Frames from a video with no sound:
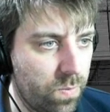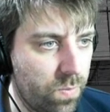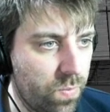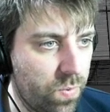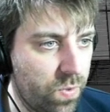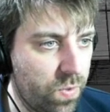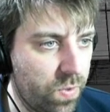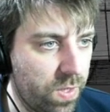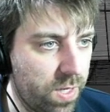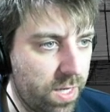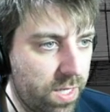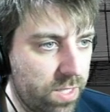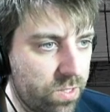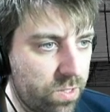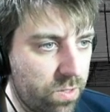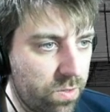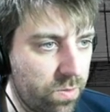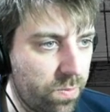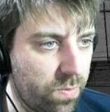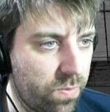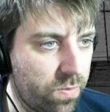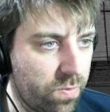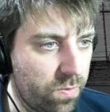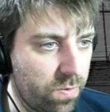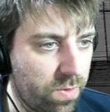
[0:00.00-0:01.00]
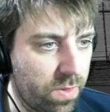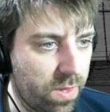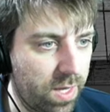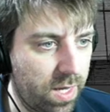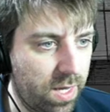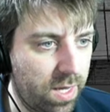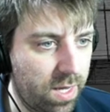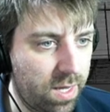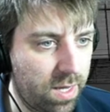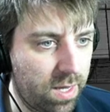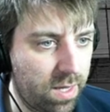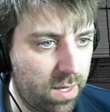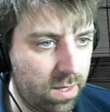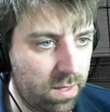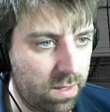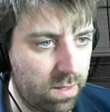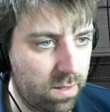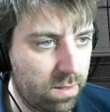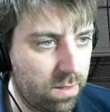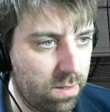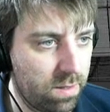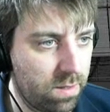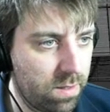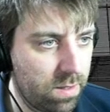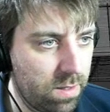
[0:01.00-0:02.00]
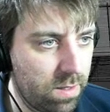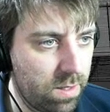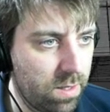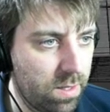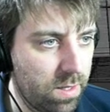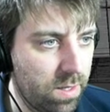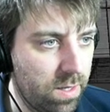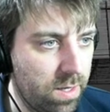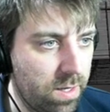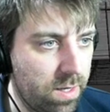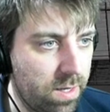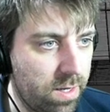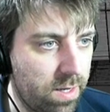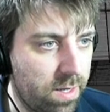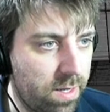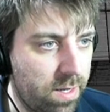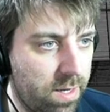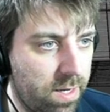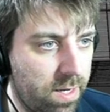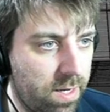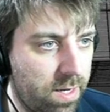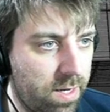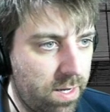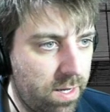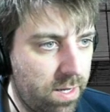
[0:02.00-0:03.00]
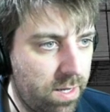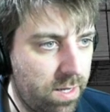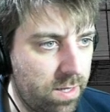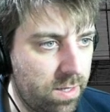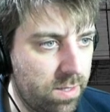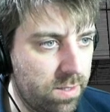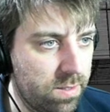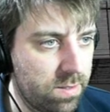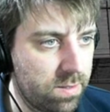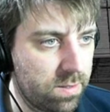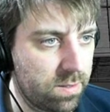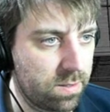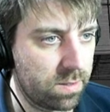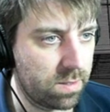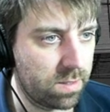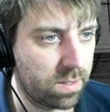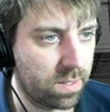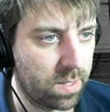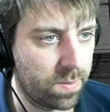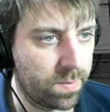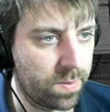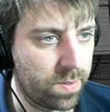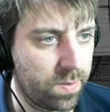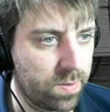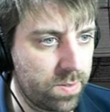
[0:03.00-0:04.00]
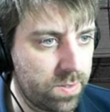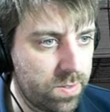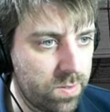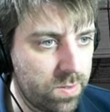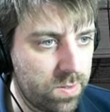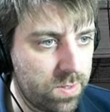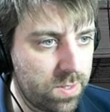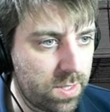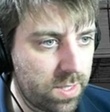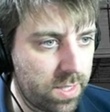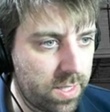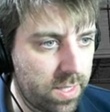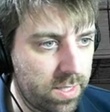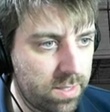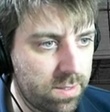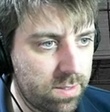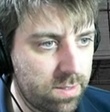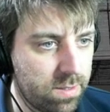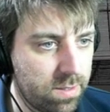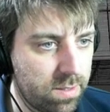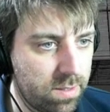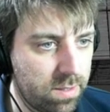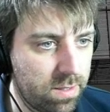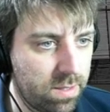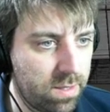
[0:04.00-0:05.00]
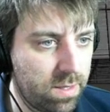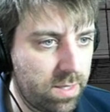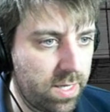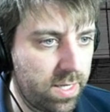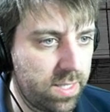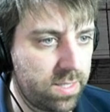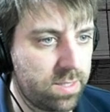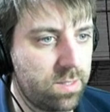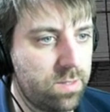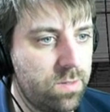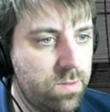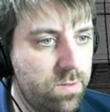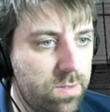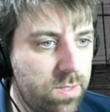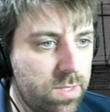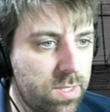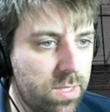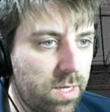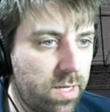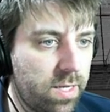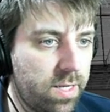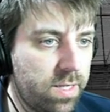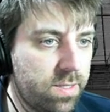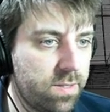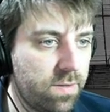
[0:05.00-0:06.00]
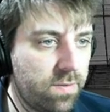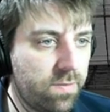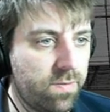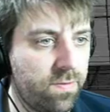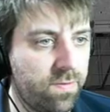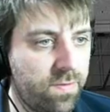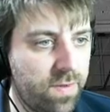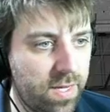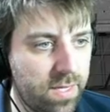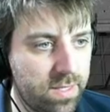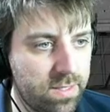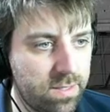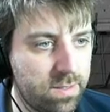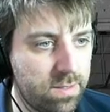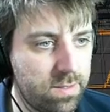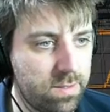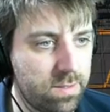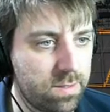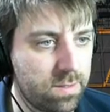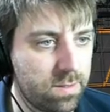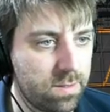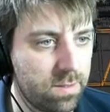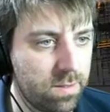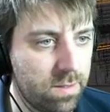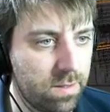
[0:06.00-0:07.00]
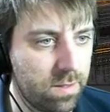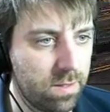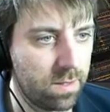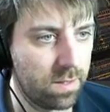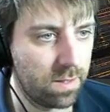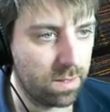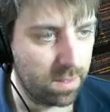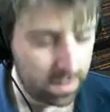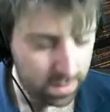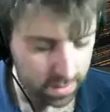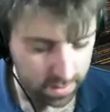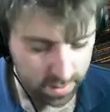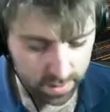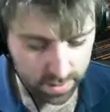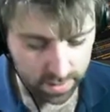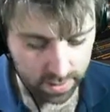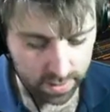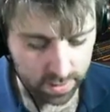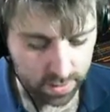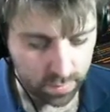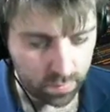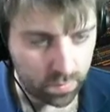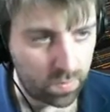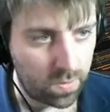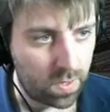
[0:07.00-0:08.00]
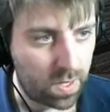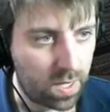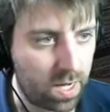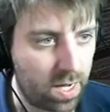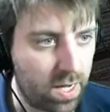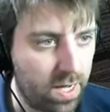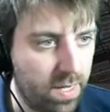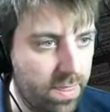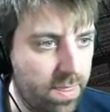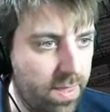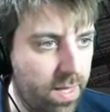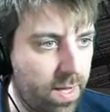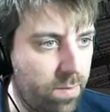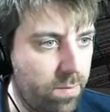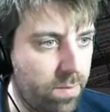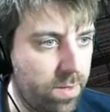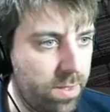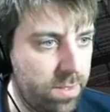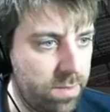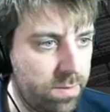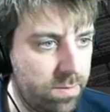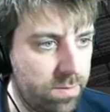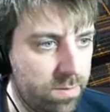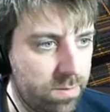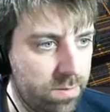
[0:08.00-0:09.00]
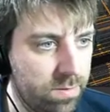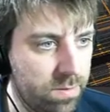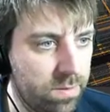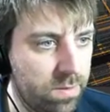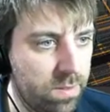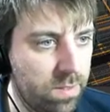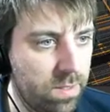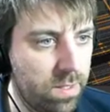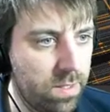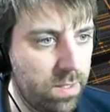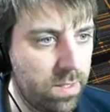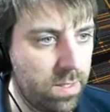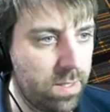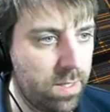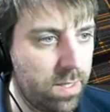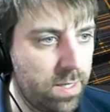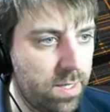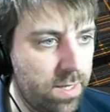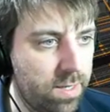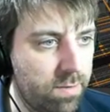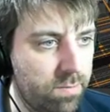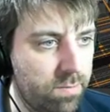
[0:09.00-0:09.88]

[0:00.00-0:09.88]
put edge loop through there. And I'm going to delete these two, delete faces. And then we'll hide that one and